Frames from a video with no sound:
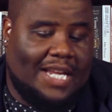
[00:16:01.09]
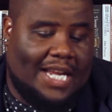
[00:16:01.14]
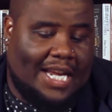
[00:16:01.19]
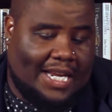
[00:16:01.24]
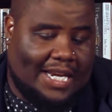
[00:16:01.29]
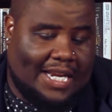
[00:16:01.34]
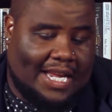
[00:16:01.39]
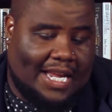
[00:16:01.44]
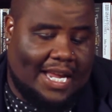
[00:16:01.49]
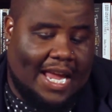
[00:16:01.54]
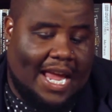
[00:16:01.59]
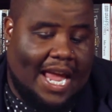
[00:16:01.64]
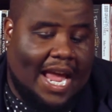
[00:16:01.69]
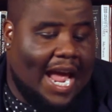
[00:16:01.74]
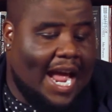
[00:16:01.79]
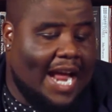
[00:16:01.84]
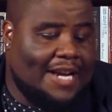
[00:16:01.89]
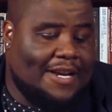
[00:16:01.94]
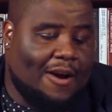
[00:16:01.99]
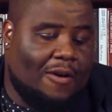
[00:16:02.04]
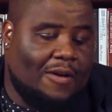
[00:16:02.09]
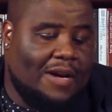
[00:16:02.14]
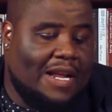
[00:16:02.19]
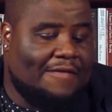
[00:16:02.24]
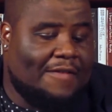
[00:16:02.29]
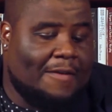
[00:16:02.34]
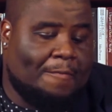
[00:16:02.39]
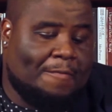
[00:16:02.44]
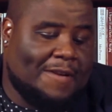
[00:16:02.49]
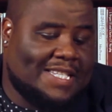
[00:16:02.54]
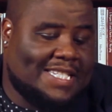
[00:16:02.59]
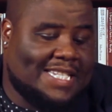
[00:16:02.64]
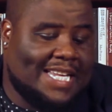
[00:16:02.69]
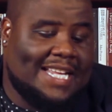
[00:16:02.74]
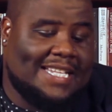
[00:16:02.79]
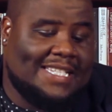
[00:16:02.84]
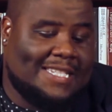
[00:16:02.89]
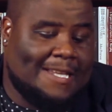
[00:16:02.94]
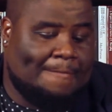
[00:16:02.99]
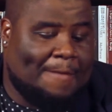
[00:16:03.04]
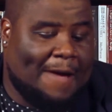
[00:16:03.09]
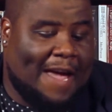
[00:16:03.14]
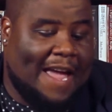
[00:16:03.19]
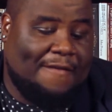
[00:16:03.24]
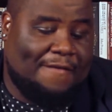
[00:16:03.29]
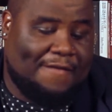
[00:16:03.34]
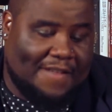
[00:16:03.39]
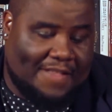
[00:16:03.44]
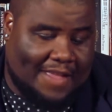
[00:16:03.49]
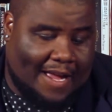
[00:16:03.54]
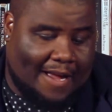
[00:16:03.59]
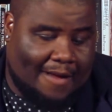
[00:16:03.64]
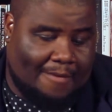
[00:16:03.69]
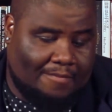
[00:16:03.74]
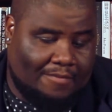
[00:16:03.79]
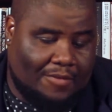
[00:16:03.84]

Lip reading: need it, and don't even pretend to pay for them,"